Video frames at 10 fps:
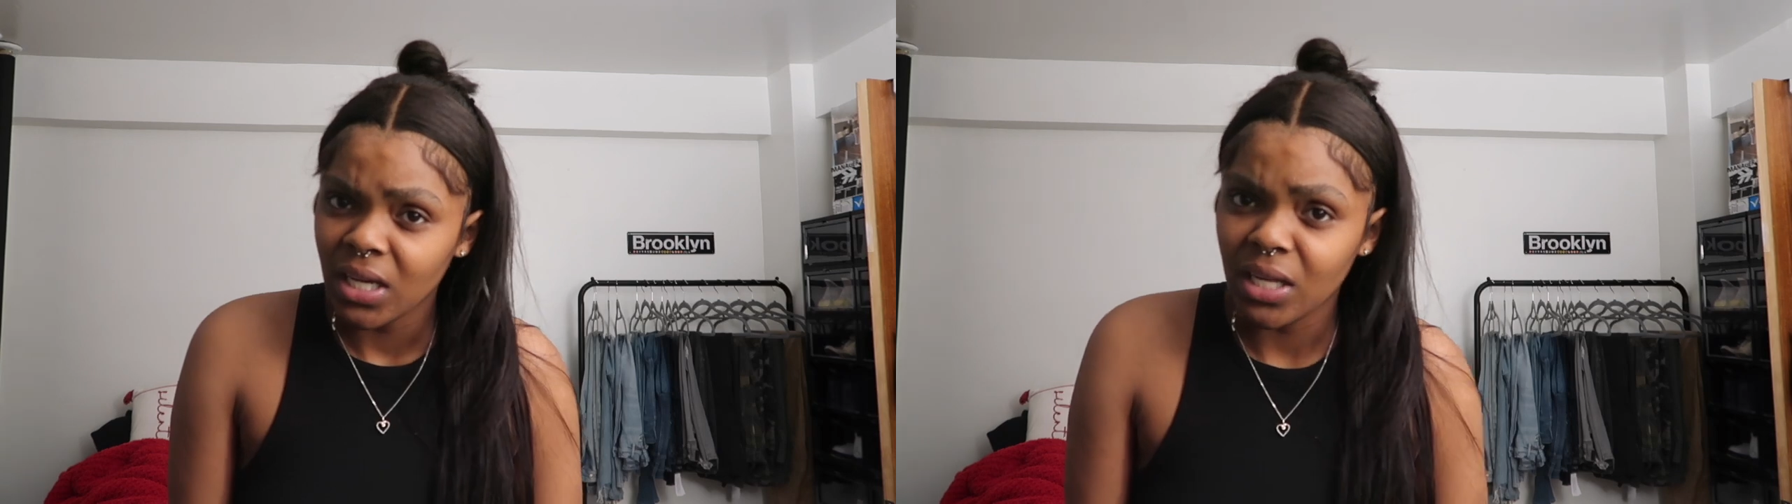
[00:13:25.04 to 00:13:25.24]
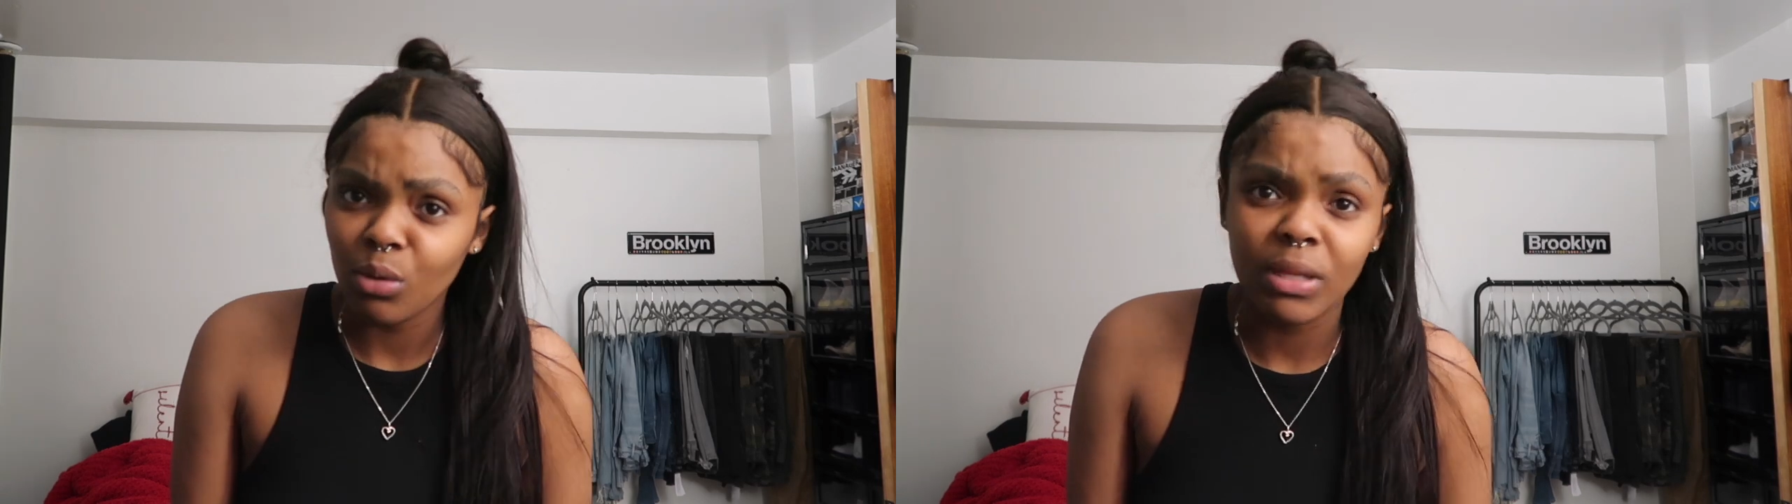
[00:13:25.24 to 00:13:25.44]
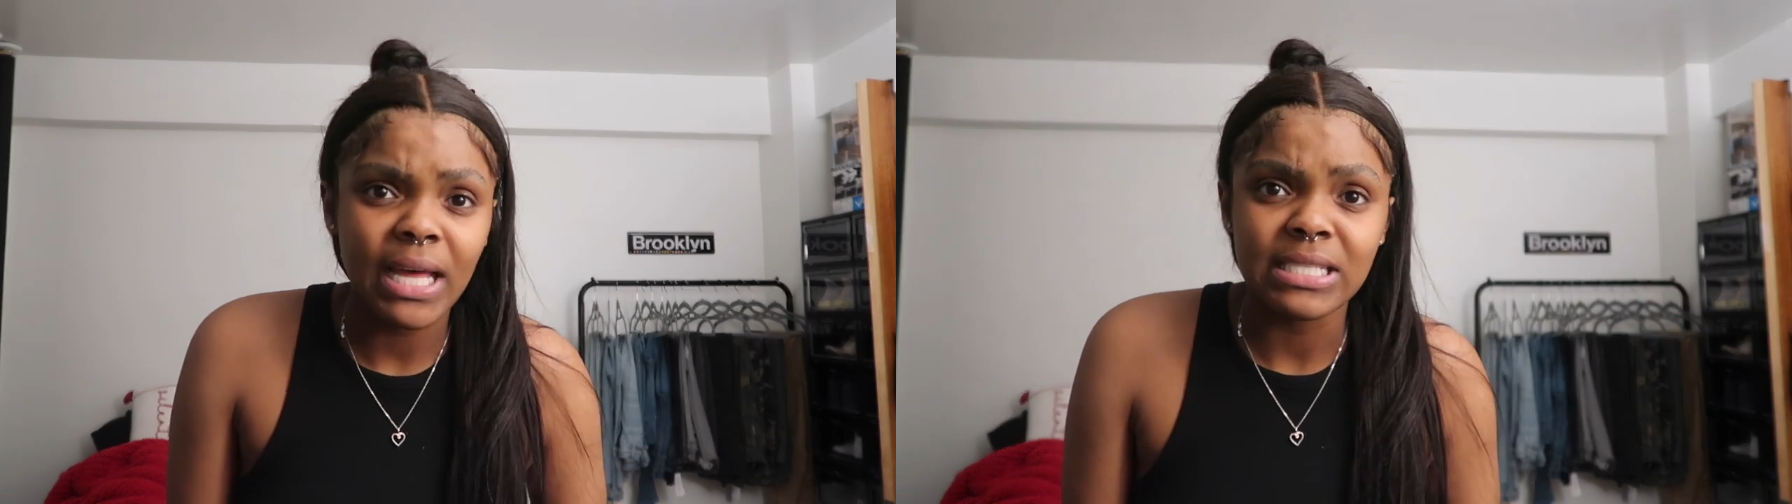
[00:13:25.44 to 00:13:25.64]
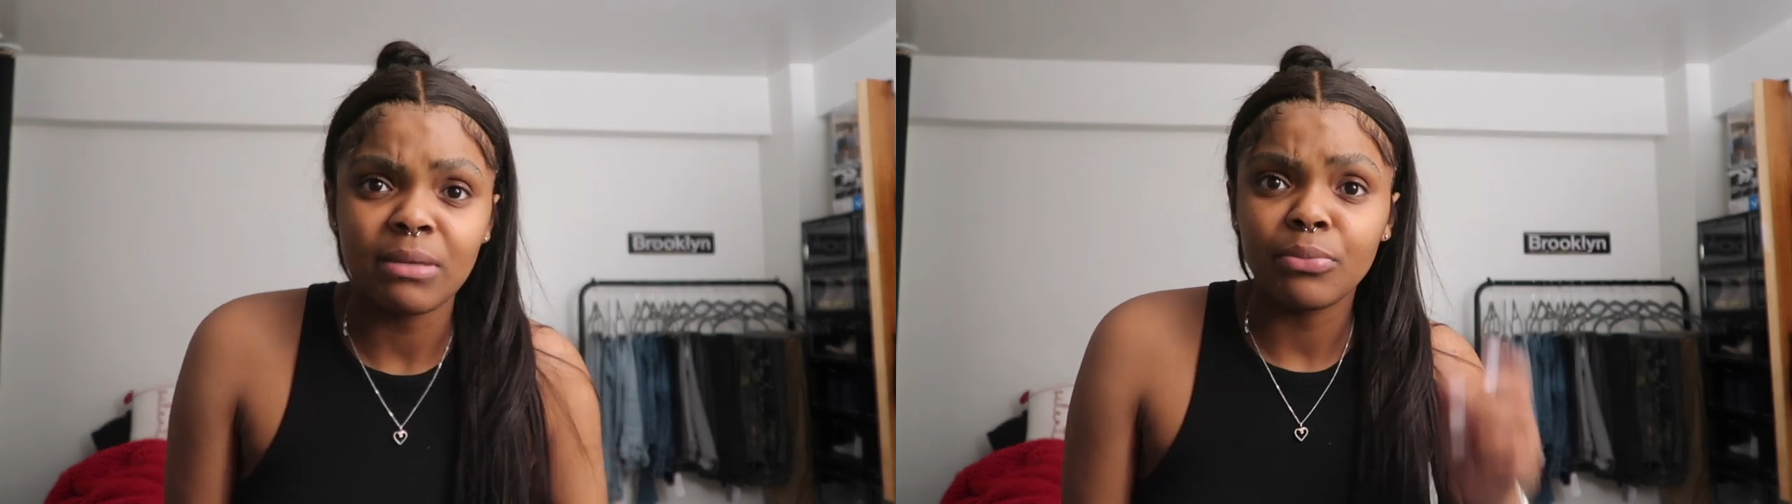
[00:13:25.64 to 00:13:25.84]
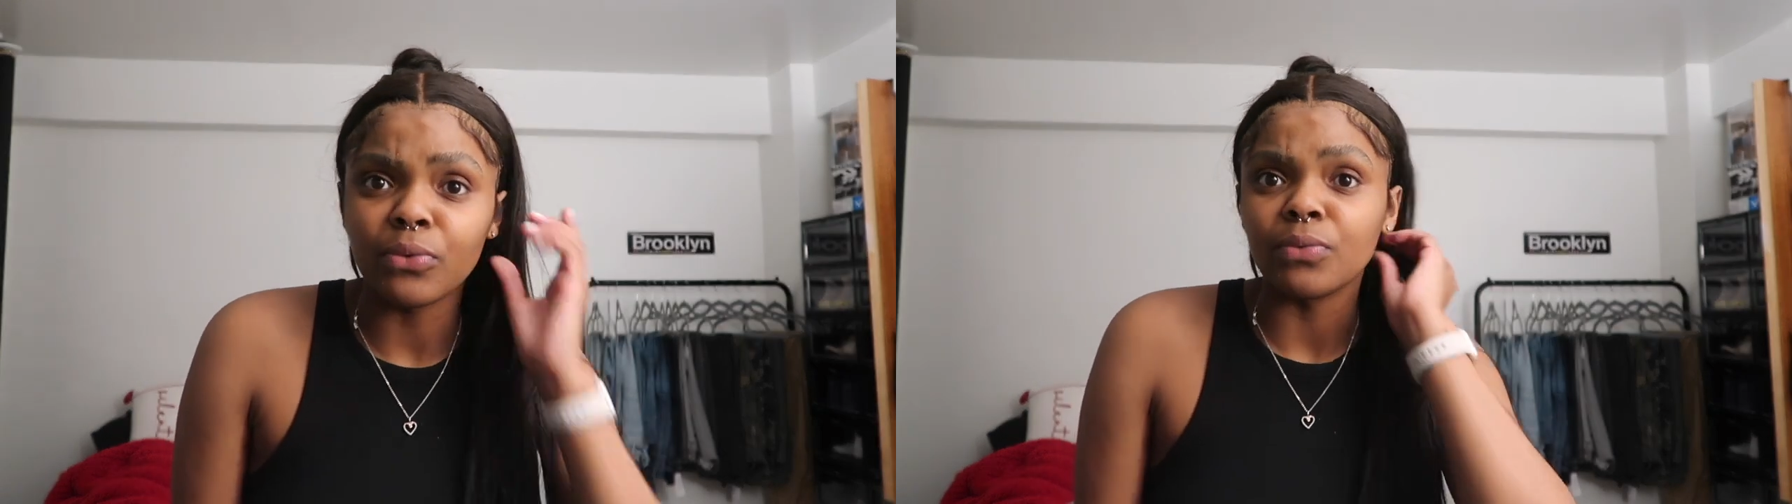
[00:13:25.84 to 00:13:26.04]
and it'll be that
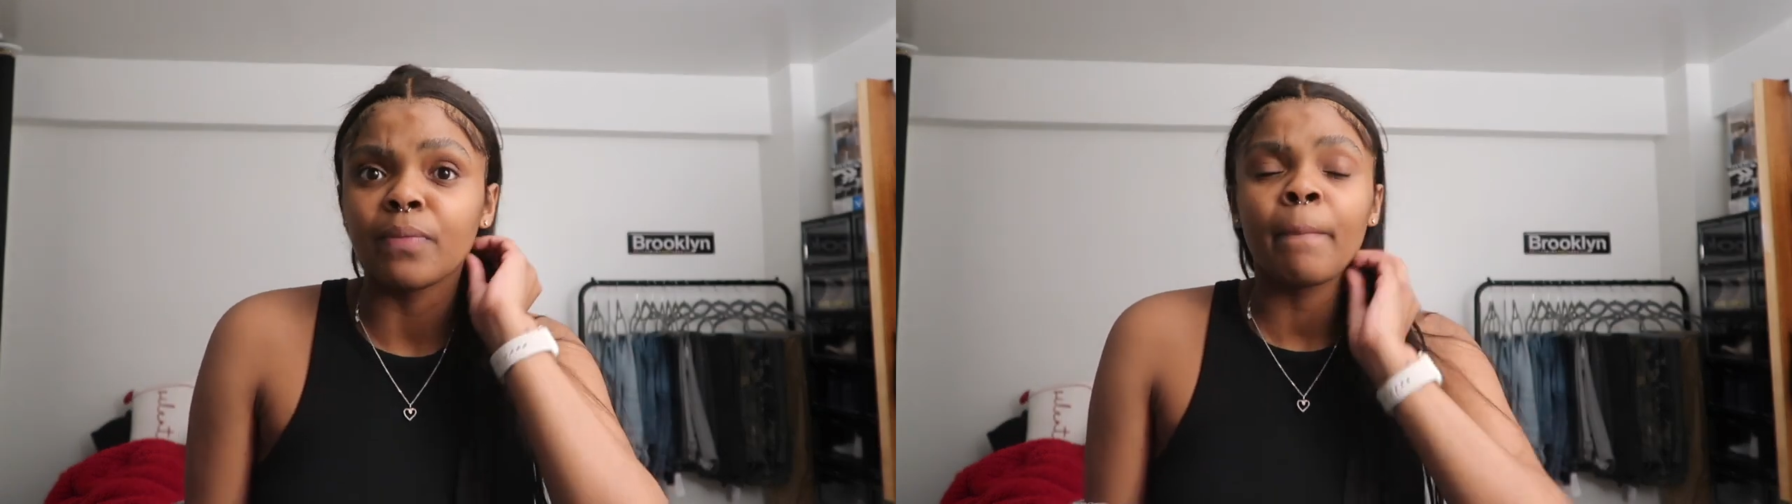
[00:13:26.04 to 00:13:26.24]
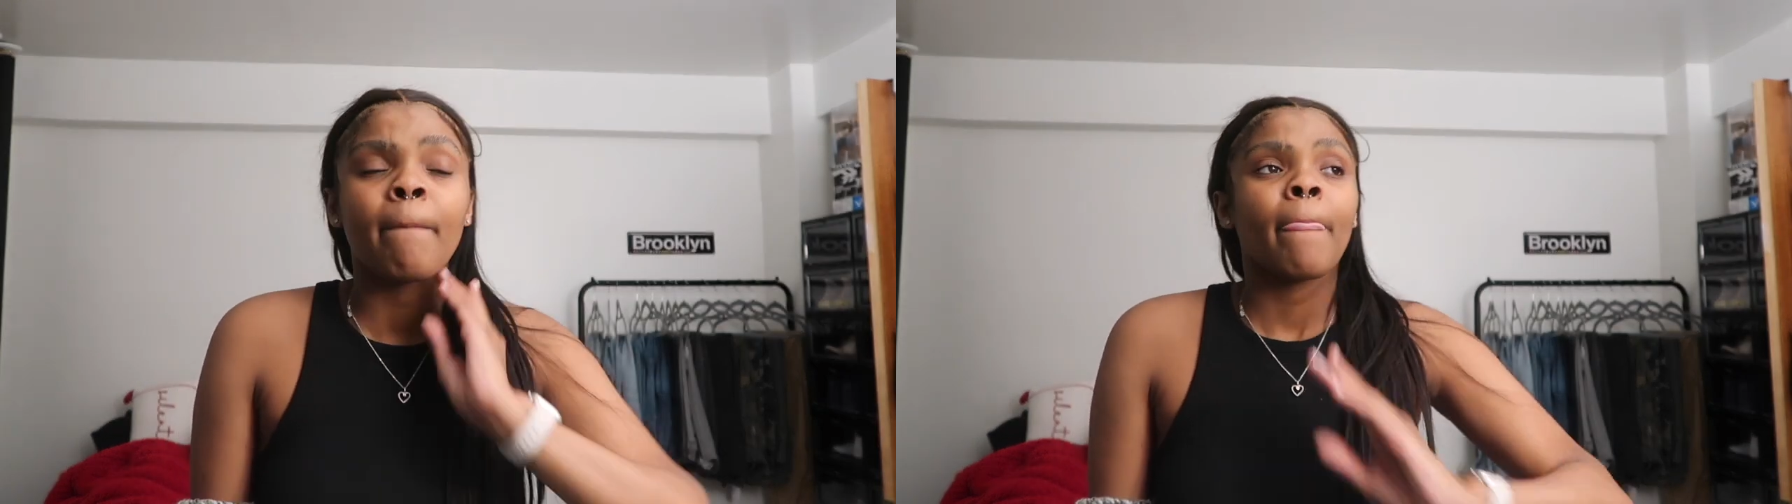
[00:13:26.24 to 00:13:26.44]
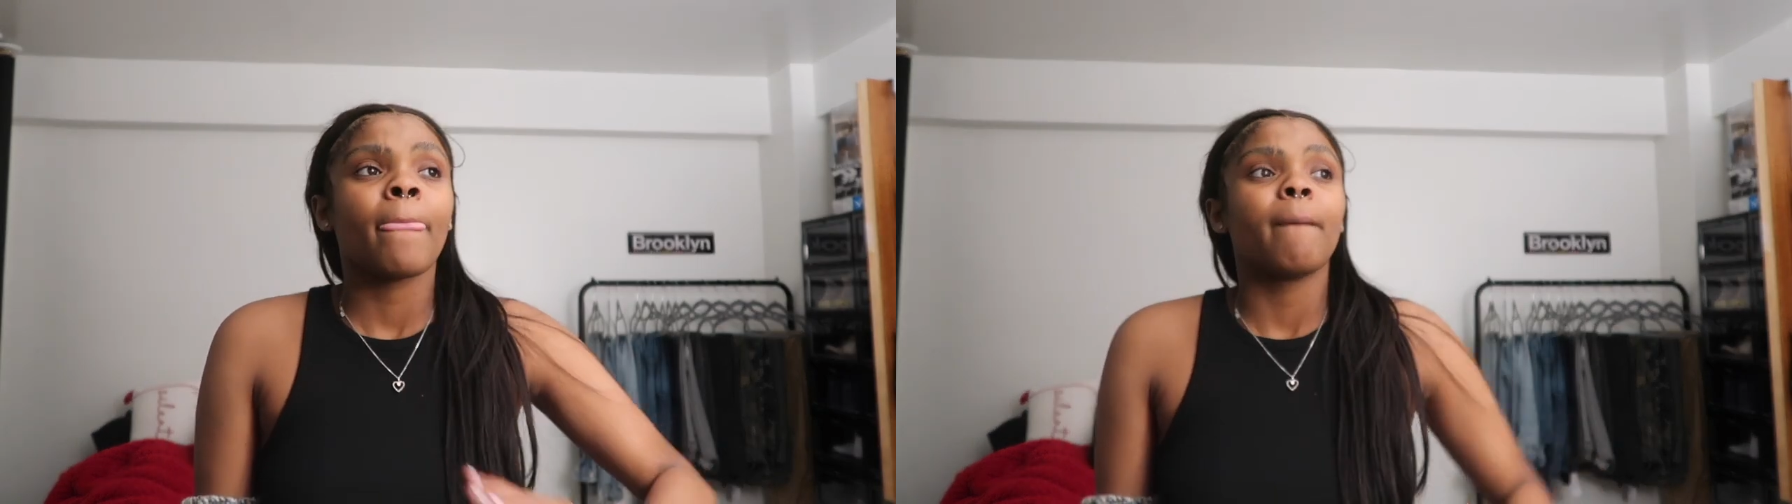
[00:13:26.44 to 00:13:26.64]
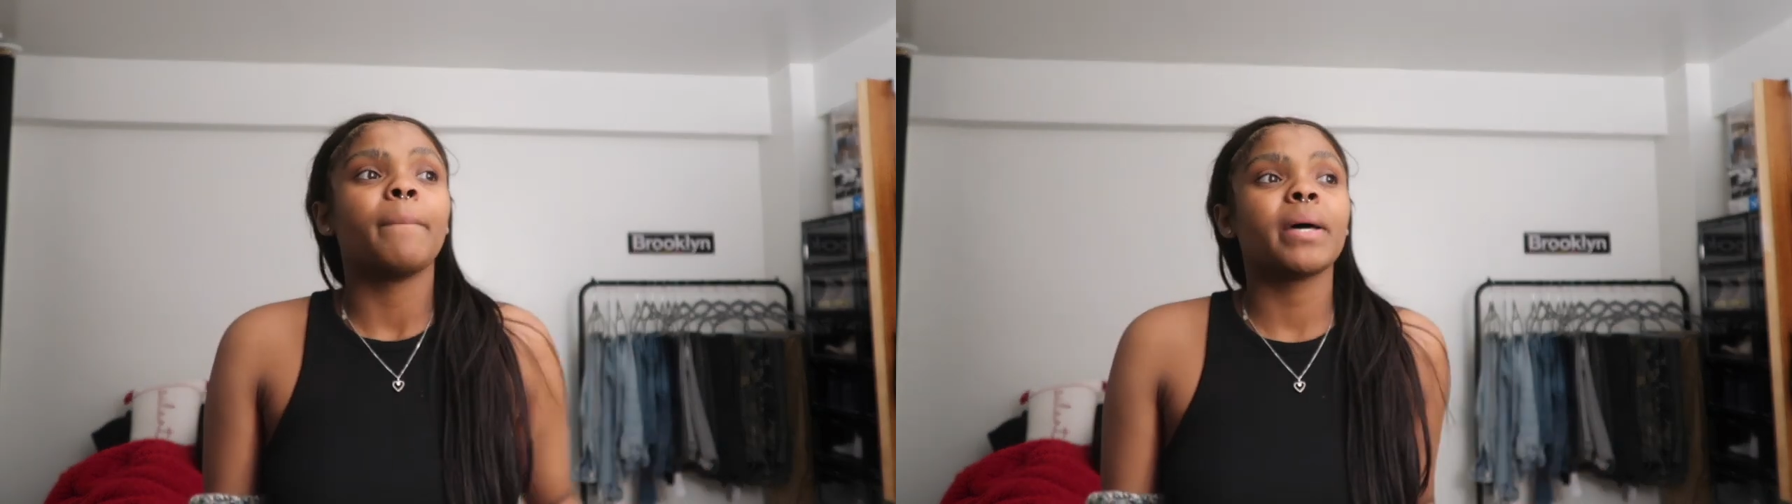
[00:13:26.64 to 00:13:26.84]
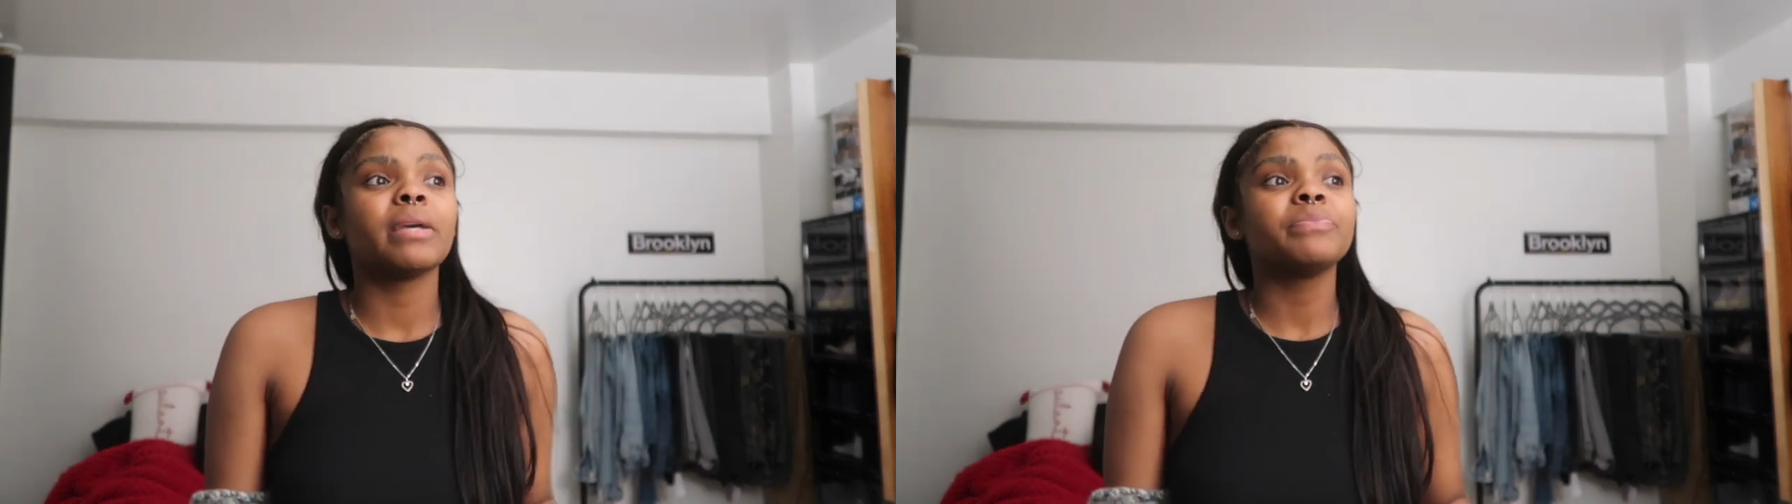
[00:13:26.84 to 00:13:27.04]
simple.
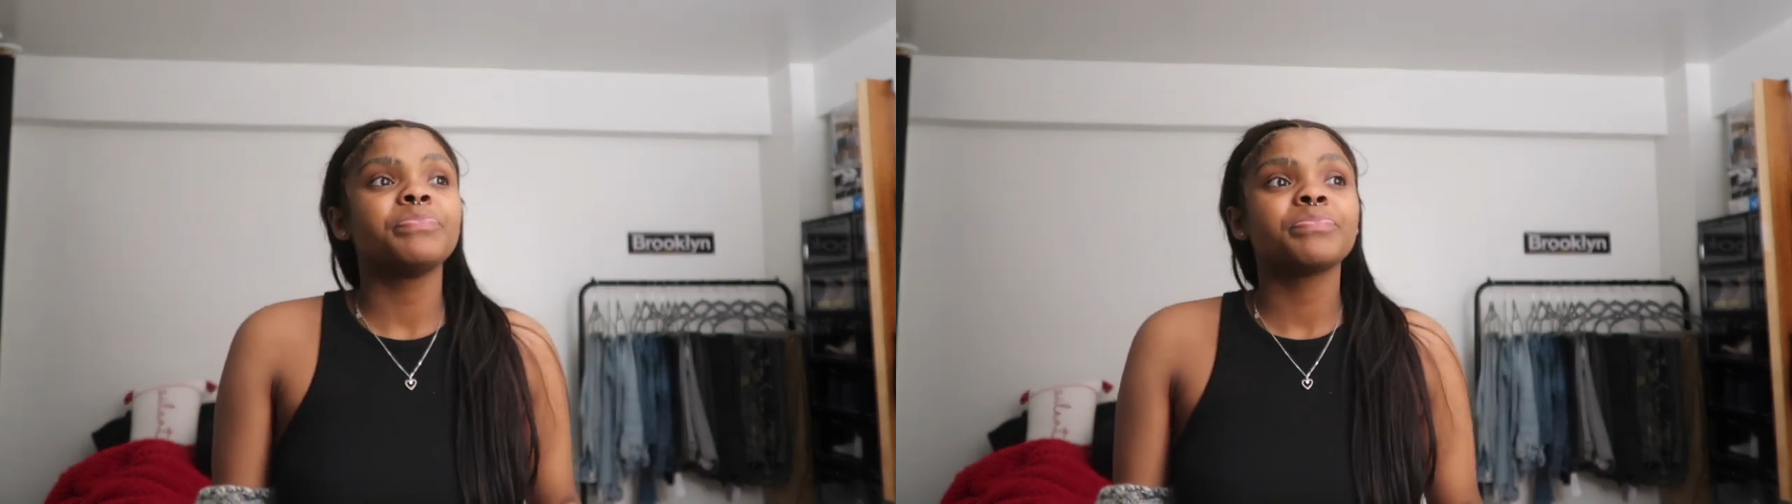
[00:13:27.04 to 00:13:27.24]
But